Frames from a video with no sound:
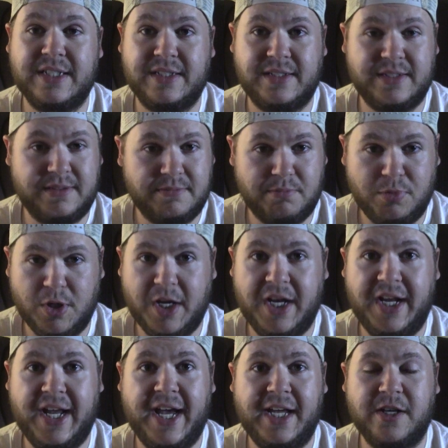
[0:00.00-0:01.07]
it's
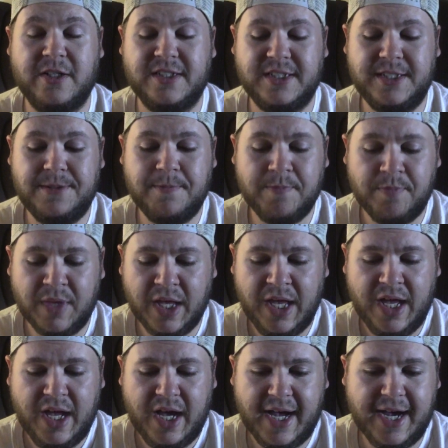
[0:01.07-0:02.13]
broadhead accuracy.
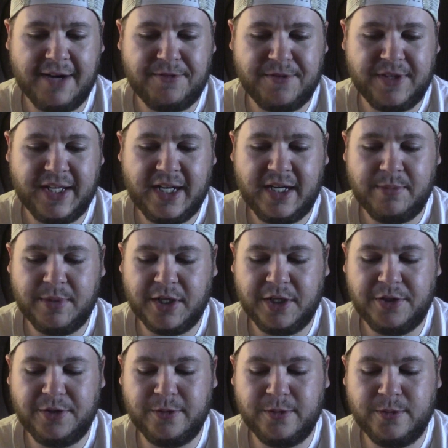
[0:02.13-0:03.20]
After that, I'm going
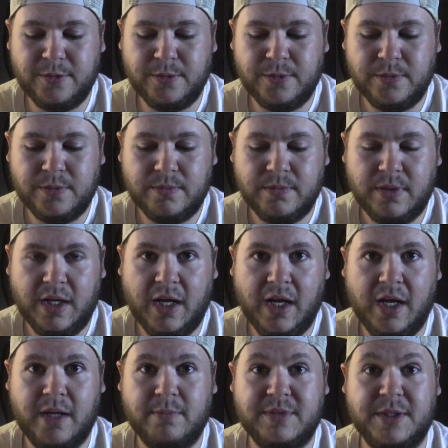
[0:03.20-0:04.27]
to do
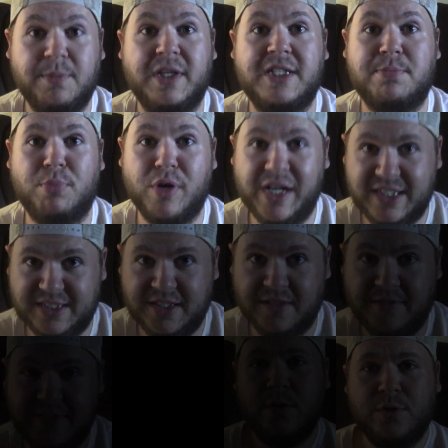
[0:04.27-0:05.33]
some let's break
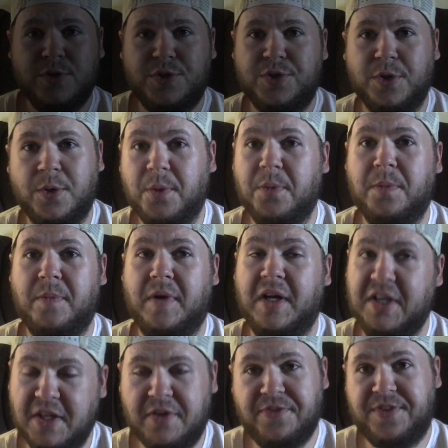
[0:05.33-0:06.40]
stuff testing. So
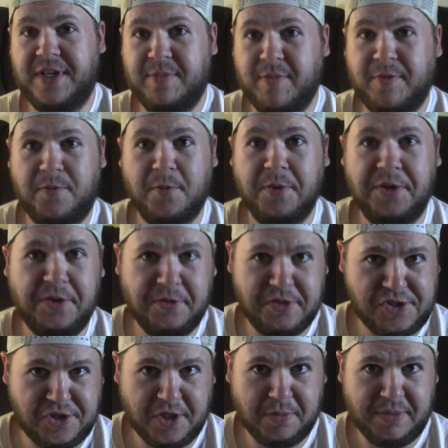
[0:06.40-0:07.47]
another thing before we do the
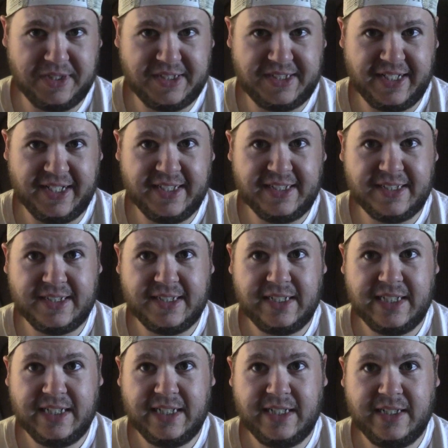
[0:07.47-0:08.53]
sharpness test,
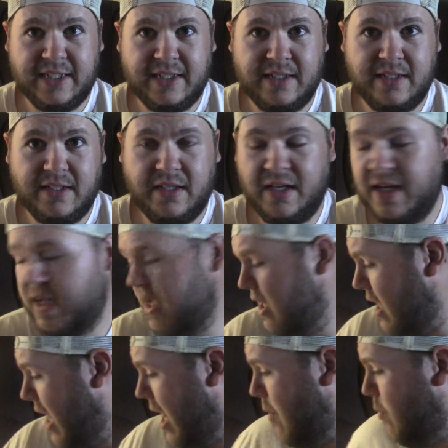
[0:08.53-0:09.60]

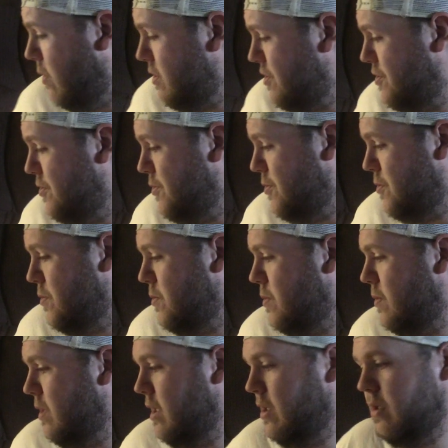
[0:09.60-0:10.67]
I want to,